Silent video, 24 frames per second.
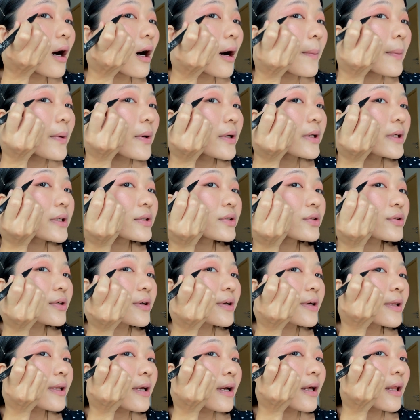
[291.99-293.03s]
I'm gonna
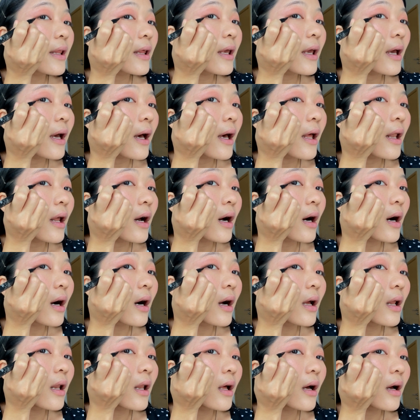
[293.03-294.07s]
draw that cat
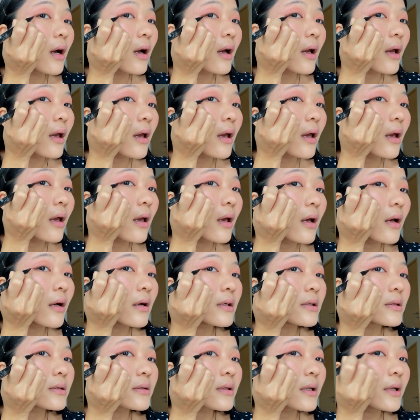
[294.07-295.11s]
eye line
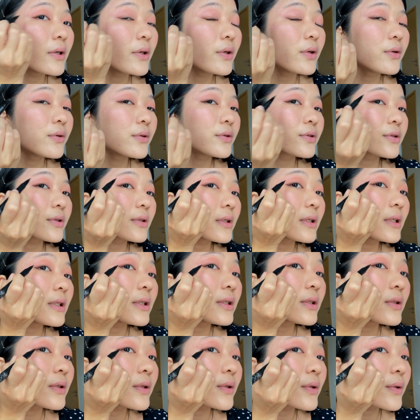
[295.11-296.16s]
as I usually
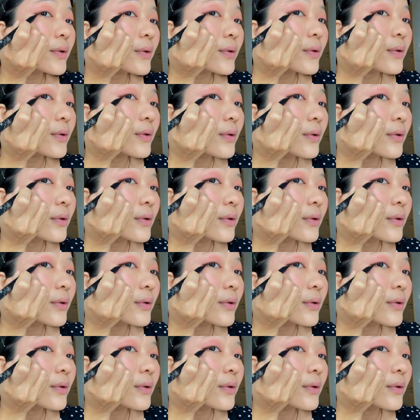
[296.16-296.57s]
do.